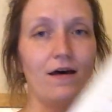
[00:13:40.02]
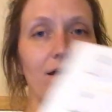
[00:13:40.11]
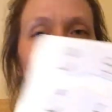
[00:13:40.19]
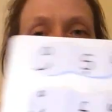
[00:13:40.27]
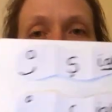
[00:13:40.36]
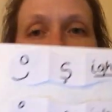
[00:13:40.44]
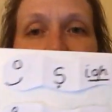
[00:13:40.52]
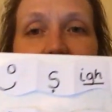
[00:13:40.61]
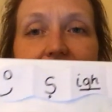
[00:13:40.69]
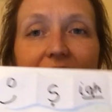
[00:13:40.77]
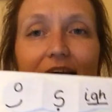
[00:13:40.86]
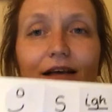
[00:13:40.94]

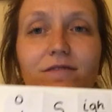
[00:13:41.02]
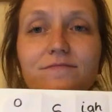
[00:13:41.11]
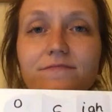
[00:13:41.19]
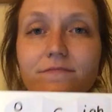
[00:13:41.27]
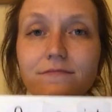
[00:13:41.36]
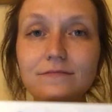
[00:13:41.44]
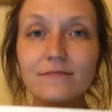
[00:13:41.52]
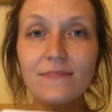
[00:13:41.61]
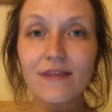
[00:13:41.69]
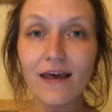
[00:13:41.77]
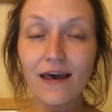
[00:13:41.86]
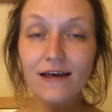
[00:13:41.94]
Okay,
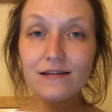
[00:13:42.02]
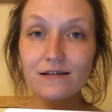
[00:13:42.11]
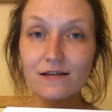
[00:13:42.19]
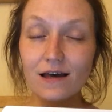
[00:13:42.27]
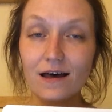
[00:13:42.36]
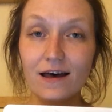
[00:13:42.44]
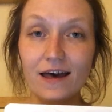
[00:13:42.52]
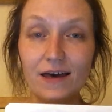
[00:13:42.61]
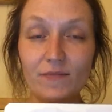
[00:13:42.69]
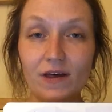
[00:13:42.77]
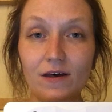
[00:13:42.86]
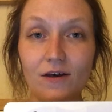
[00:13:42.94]
this
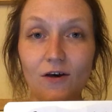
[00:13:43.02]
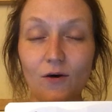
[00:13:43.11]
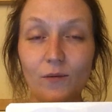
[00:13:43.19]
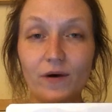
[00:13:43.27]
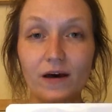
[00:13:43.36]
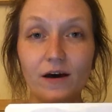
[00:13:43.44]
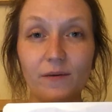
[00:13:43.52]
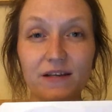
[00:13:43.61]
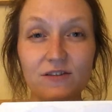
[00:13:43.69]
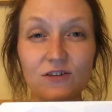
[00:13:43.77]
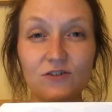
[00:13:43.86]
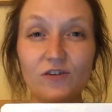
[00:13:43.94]
time we're
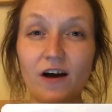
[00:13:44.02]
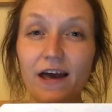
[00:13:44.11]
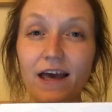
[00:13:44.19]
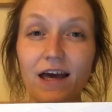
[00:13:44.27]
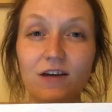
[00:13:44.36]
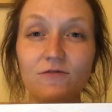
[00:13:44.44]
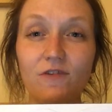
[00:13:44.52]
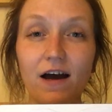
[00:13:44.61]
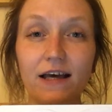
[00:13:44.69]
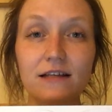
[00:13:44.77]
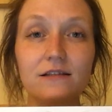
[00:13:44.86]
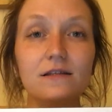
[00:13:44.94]
going to try and
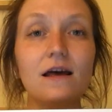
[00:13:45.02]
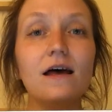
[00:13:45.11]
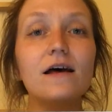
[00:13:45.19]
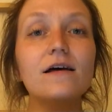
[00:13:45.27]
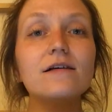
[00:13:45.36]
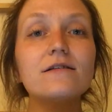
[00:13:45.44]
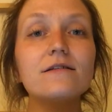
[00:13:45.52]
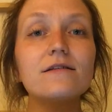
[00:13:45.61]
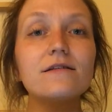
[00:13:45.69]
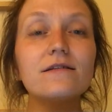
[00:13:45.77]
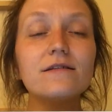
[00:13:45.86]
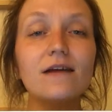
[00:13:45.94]
write
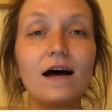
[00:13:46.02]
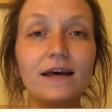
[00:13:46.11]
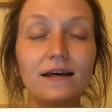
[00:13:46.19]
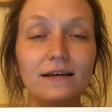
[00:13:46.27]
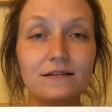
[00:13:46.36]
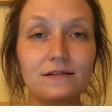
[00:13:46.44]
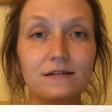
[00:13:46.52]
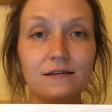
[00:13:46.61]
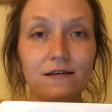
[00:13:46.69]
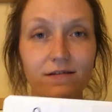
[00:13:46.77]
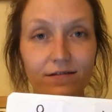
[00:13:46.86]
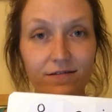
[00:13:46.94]

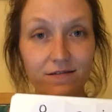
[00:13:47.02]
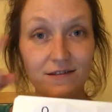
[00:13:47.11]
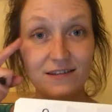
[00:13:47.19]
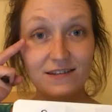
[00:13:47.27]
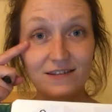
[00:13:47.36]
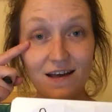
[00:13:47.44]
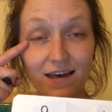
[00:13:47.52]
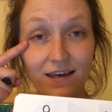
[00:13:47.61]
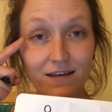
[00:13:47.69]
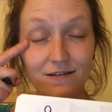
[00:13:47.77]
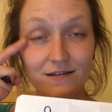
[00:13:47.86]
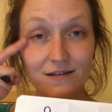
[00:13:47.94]
sight.
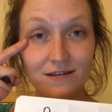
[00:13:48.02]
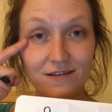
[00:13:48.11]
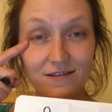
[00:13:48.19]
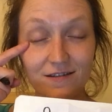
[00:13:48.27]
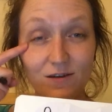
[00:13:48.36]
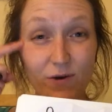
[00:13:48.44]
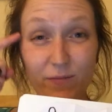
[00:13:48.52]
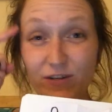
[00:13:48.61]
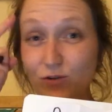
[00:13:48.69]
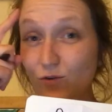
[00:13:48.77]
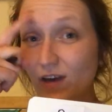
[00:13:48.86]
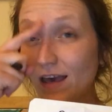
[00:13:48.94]
Sight. So when we're
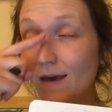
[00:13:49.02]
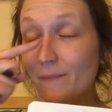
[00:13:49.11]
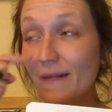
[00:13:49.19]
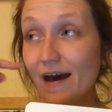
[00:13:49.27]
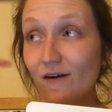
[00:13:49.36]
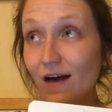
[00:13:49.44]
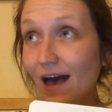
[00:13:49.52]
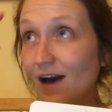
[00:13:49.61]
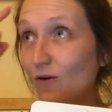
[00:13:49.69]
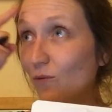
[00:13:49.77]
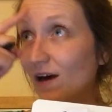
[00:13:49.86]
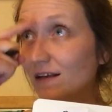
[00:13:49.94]
talking about
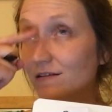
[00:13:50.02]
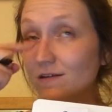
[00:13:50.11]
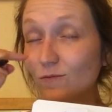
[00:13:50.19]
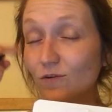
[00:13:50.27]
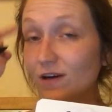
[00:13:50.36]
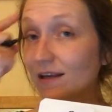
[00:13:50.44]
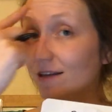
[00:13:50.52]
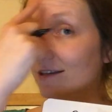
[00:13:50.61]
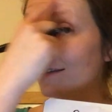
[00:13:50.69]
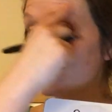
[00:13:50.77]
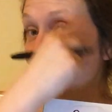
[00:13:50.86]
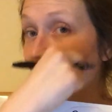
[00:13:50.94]
how well someone can
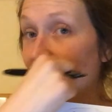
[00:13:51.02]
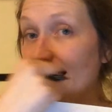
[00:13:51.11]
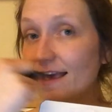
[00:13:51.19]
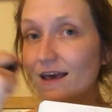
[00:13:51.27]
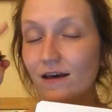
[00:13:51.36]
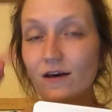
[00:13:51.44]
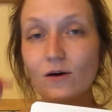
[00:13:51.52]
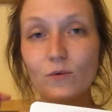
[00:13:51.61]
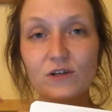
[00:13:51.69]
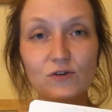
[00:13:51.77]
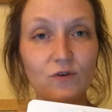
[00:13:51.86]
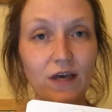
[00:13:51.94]
see,
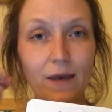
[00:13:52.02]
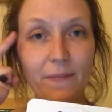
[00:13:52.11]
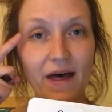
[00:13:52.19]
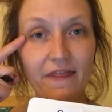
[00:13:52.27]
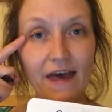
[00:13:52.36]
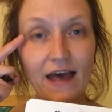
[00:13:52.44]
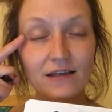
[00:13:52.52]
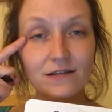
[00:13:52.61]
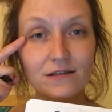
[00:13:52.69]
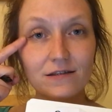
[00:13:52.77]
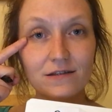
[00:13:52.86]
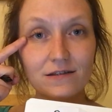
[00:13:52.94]
we're talking about their
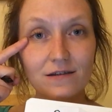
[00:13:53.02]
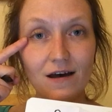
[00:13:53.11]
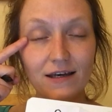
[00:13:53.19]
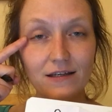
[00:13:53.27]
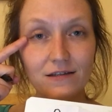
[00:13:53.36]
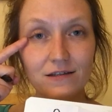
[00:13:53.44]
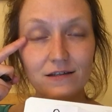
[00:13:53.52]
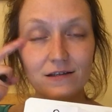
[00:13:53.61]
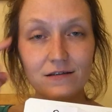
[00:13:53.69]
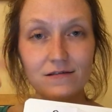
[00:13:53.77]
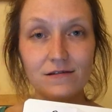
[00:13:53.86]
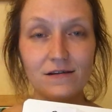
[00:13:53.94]
sight.
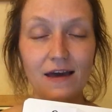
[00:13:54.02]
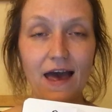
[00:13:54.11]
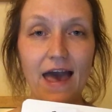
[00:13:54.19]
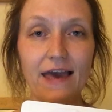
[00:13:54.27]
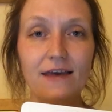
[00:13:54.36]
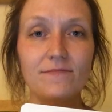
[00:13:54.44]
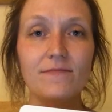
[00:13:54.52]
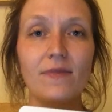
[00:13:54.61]
Okay,